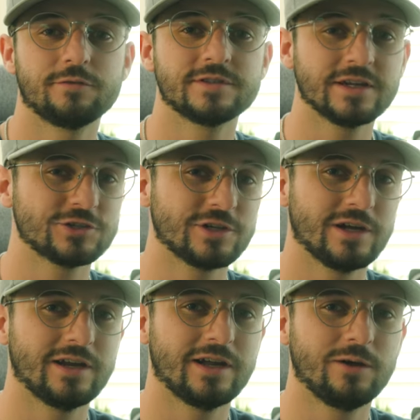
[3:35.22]
now for the second
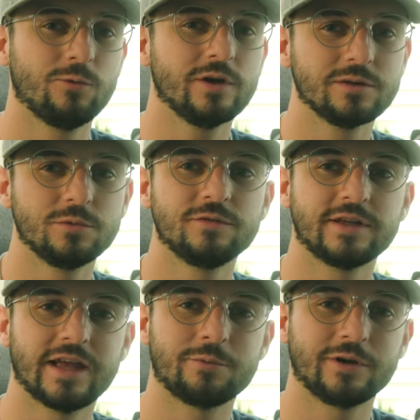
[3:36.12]
shot I wanted to move the
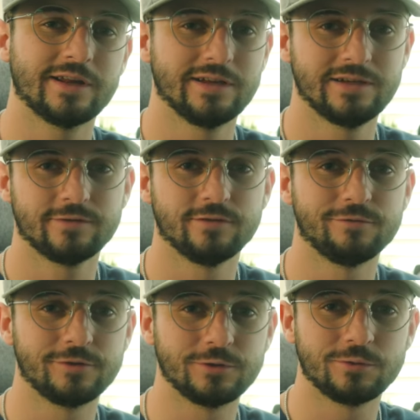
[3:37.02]
camera and get a
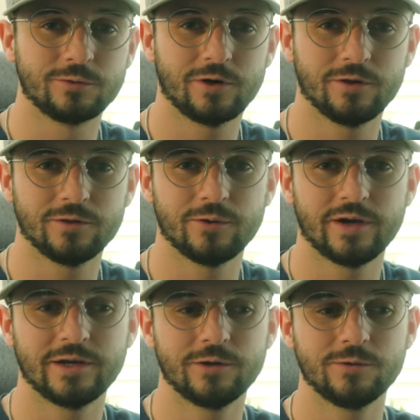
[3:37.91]
different view although
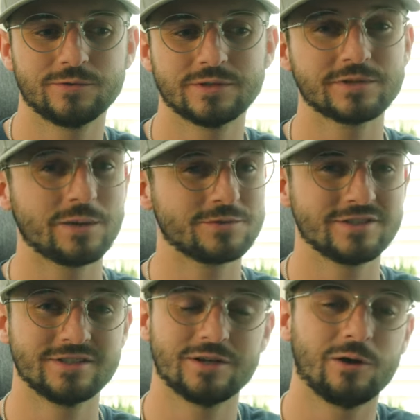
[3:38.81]
I know sometimes
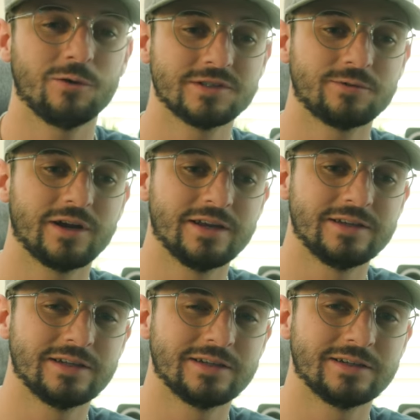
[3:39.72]
this isn't always the right
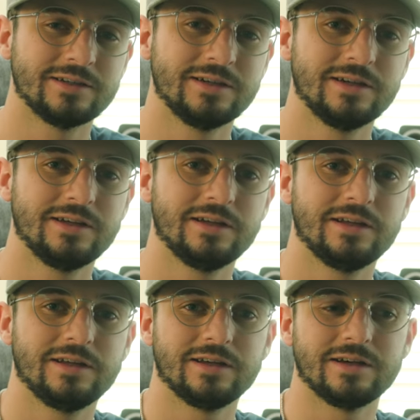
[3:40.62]
idea
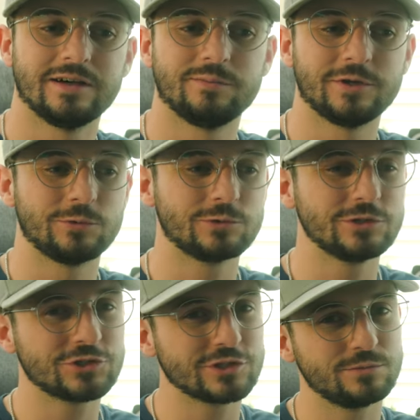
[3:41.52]
um, and you
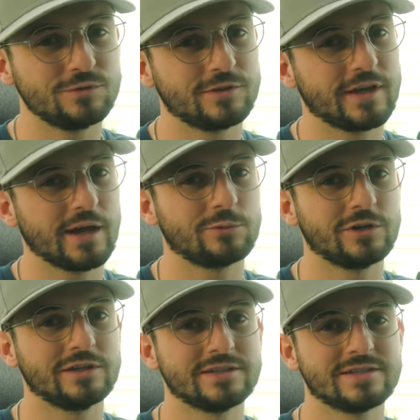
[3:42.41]
really should move the
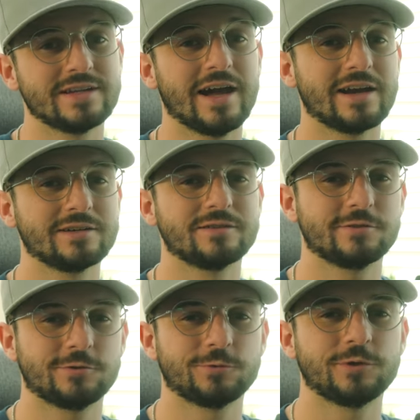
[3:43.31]
camera unless it's adding to the
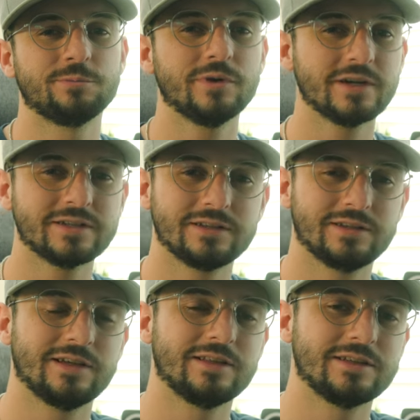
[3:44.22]
story but
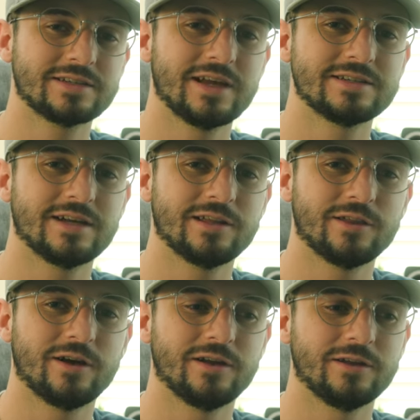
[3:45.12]
in this case, I
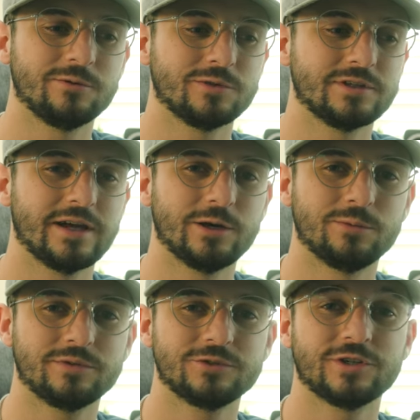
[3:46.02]
thought it would
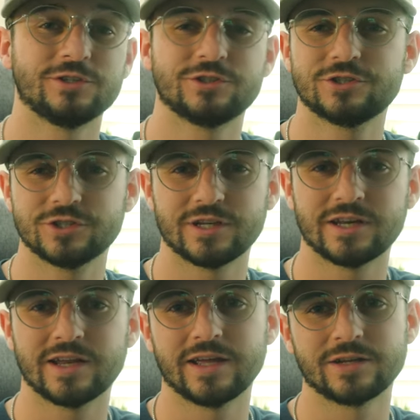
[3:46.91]
help
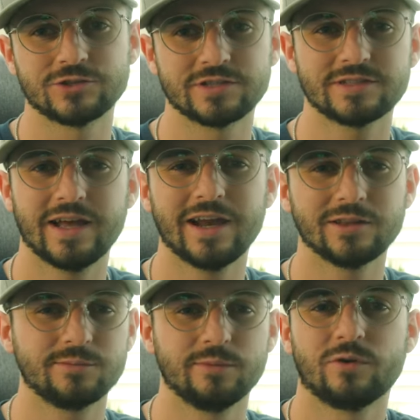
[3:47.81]
transition and just add a
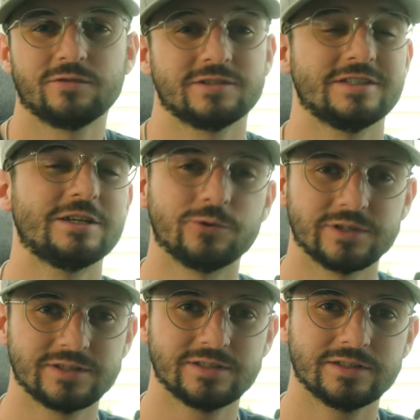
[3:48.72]
little bit more of a
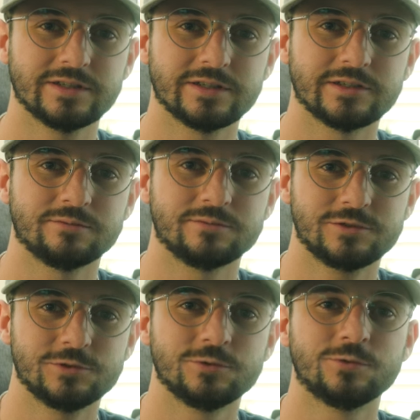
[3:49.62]
sequence um,
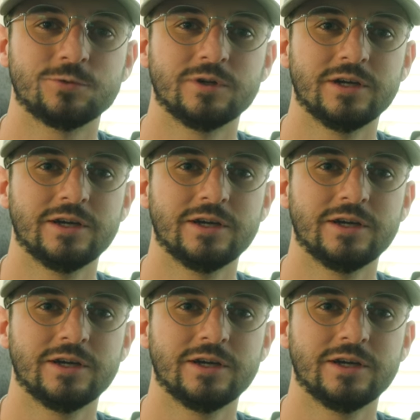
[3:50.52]
to